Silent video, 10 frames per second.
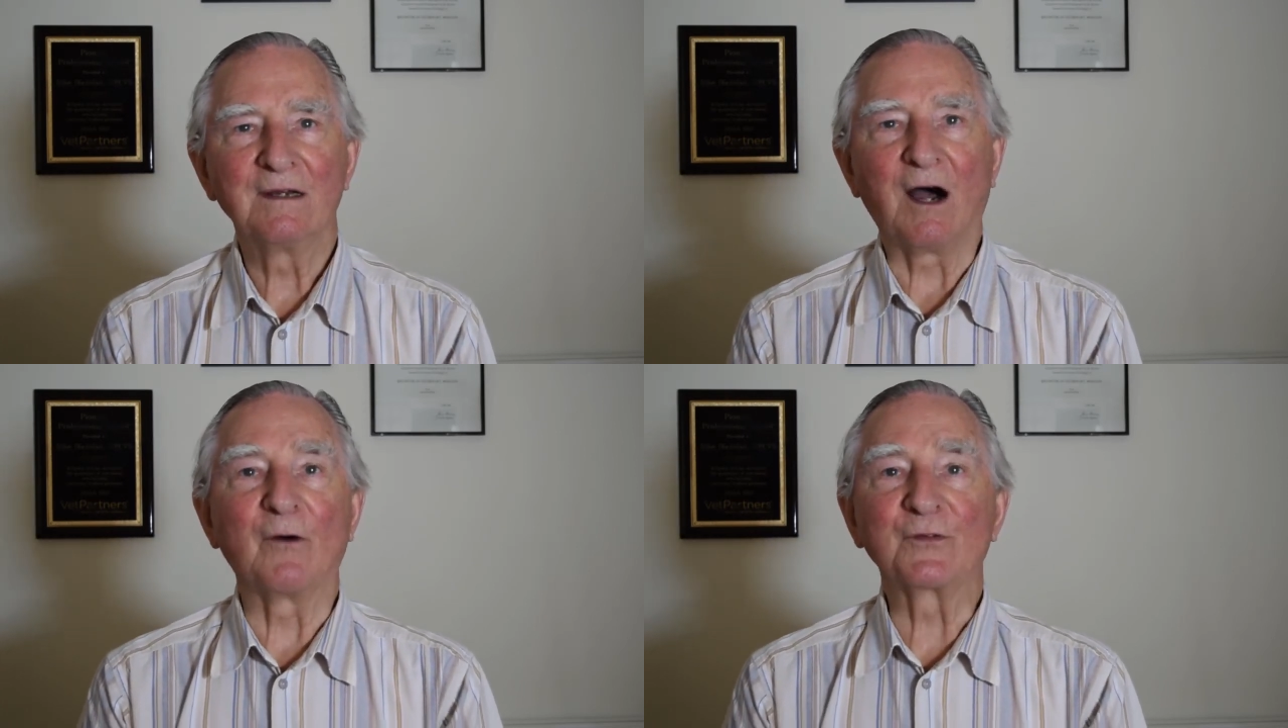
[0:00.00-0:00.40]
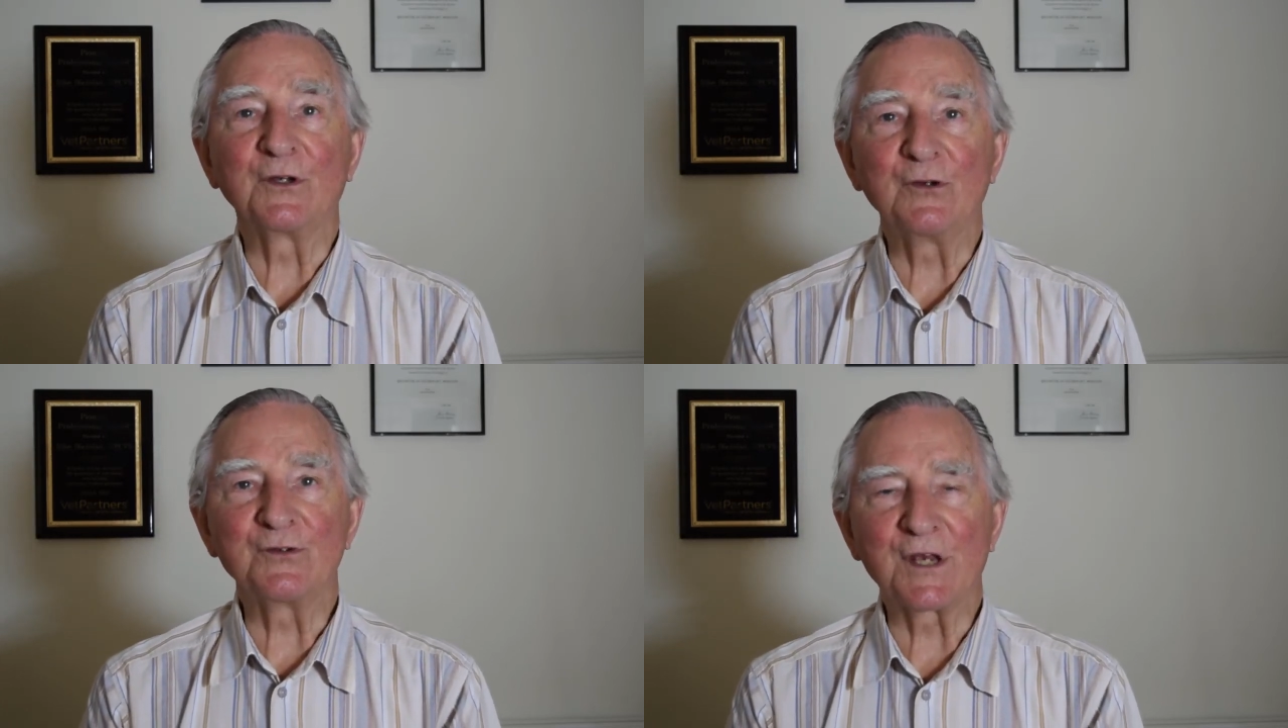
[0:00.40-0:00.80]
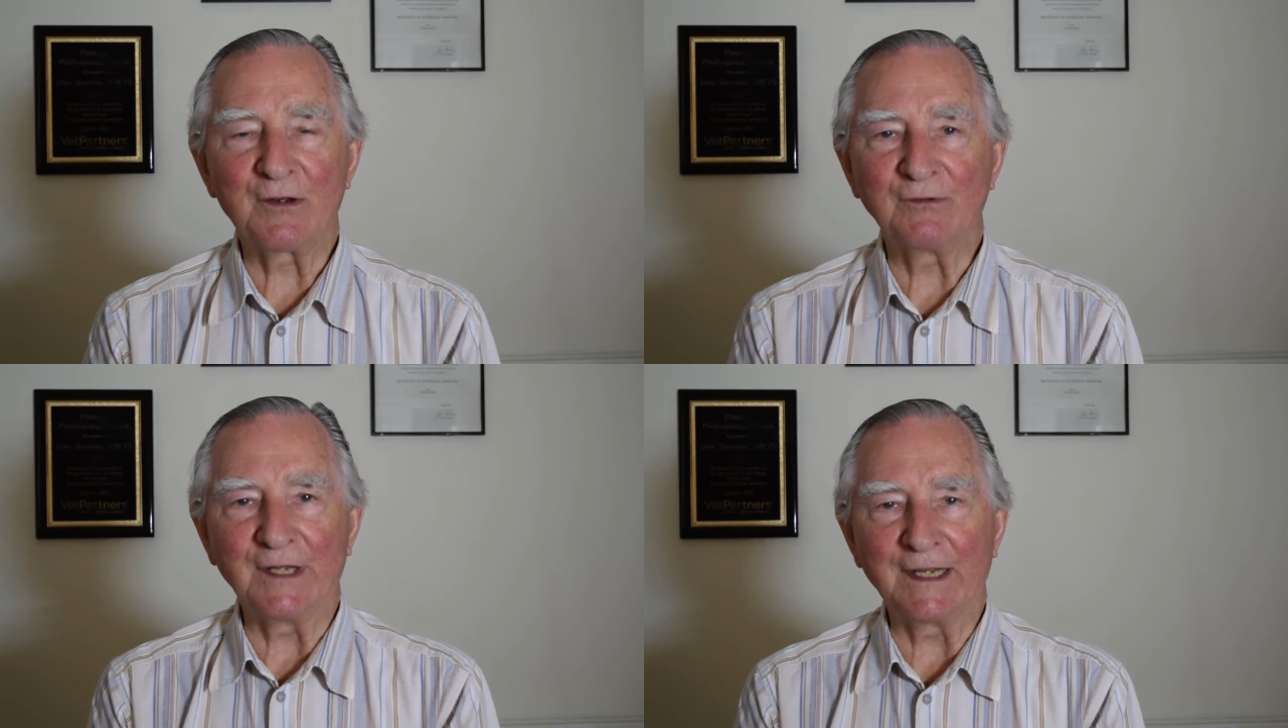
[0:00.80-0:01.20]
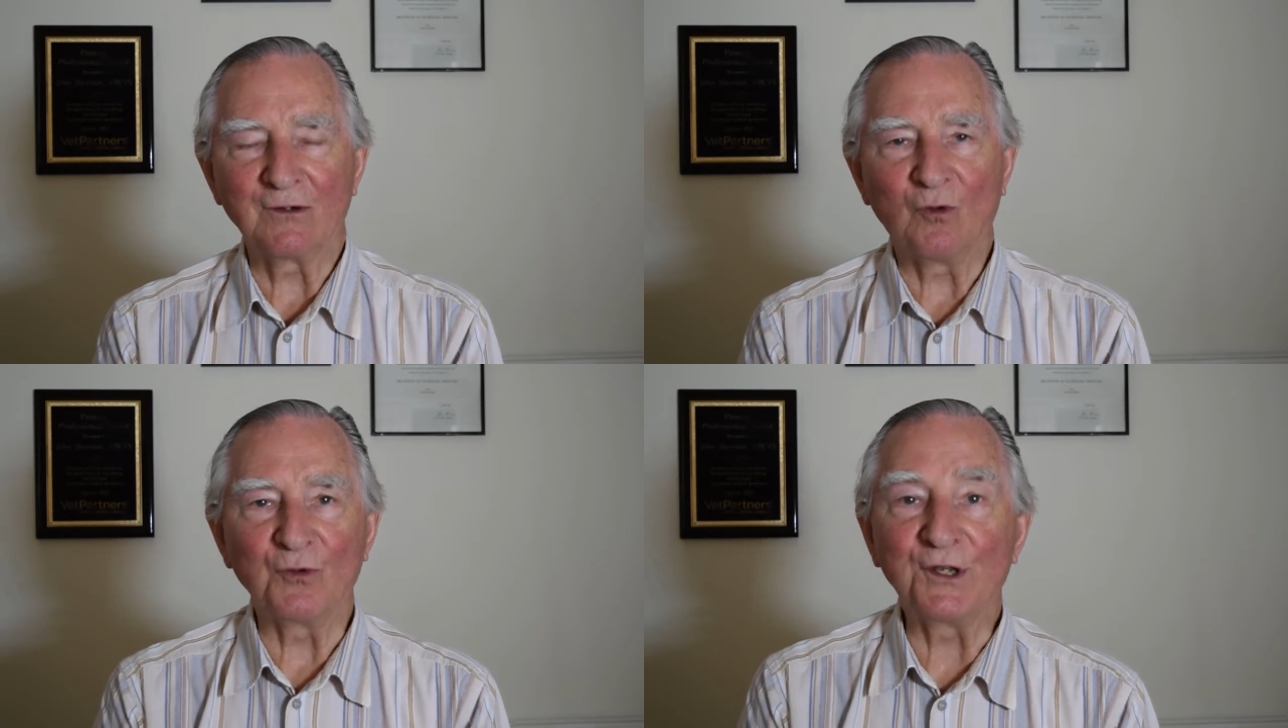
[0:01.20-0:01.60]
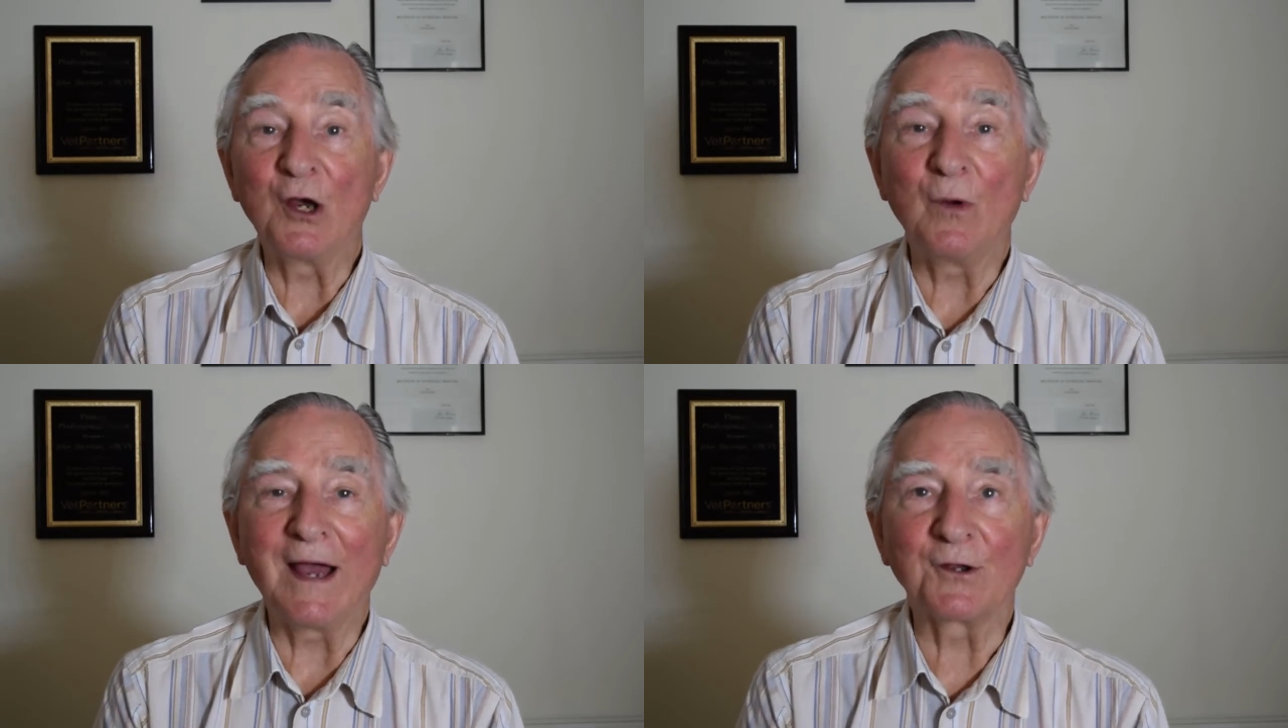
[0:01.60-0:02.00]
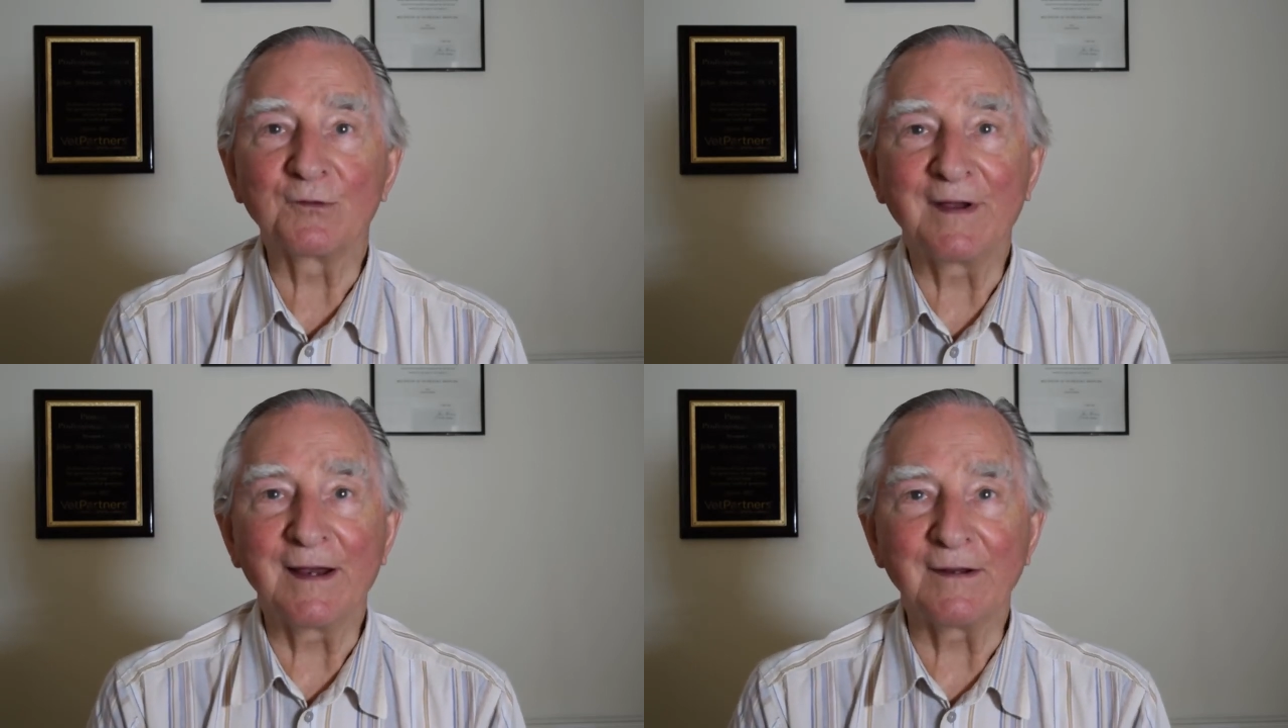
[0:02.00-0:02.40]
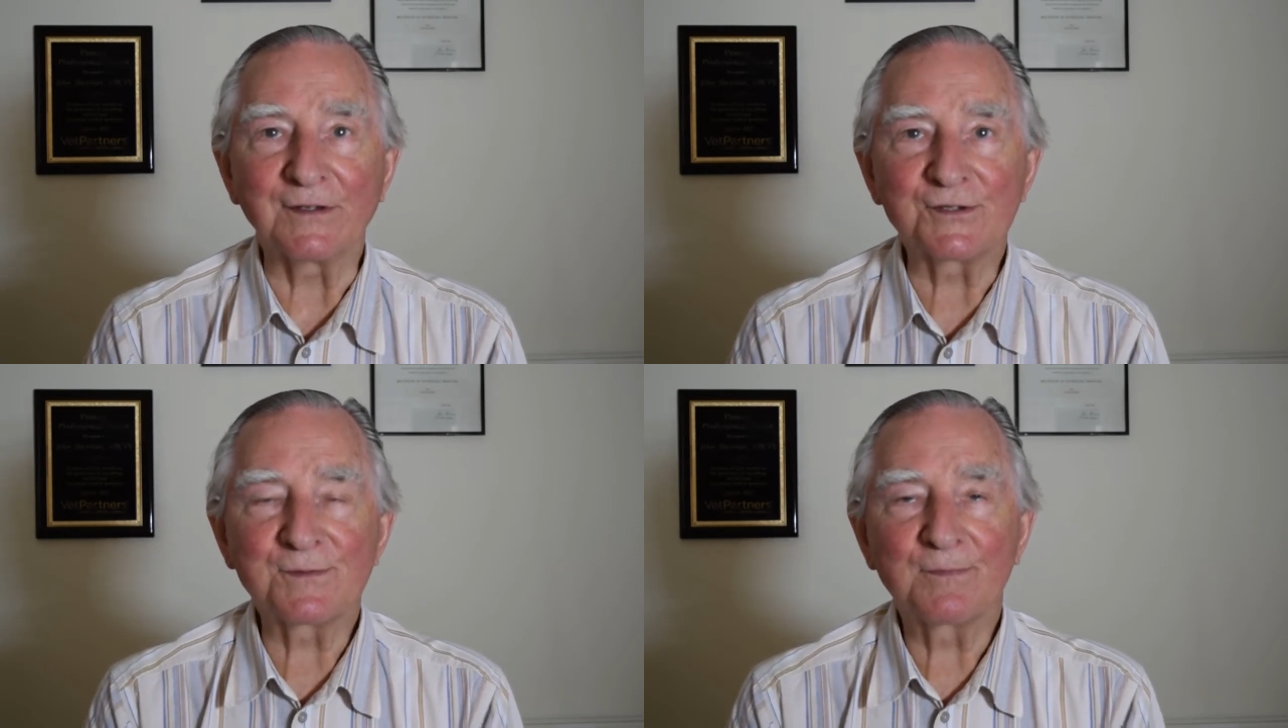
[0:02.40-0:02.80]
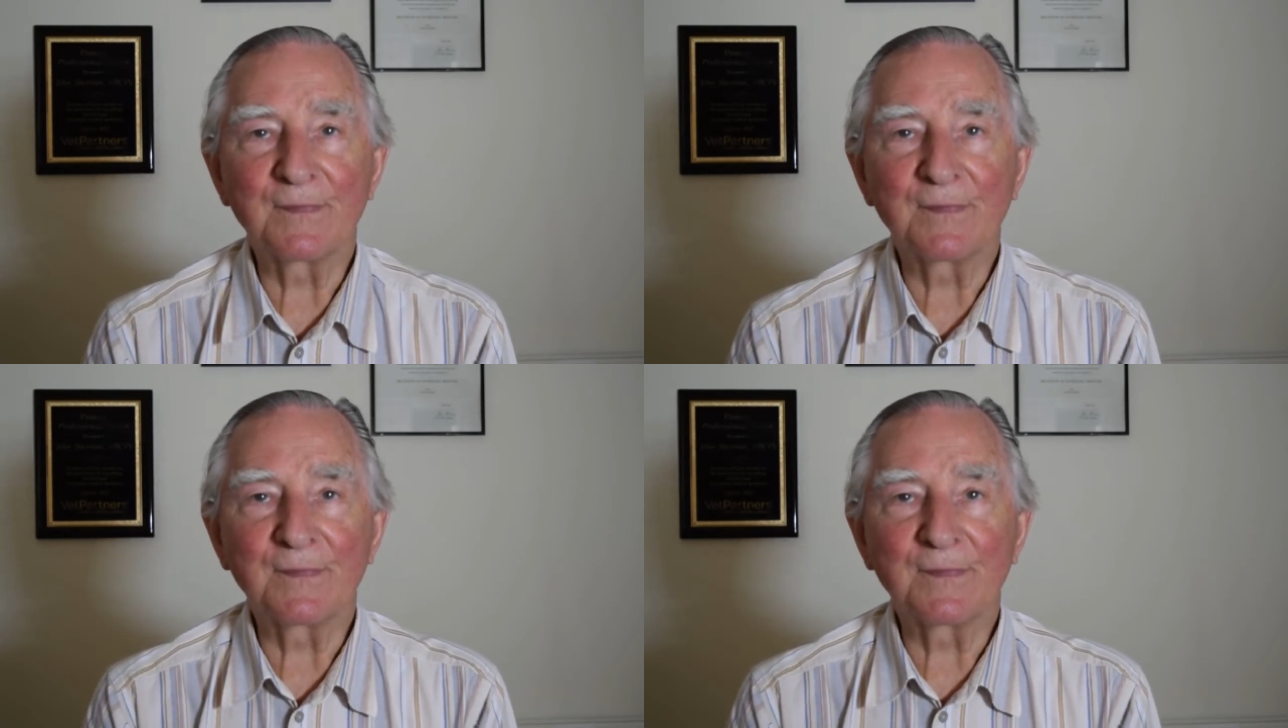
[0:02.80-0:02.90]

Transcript: afternoons only, or no out of hours.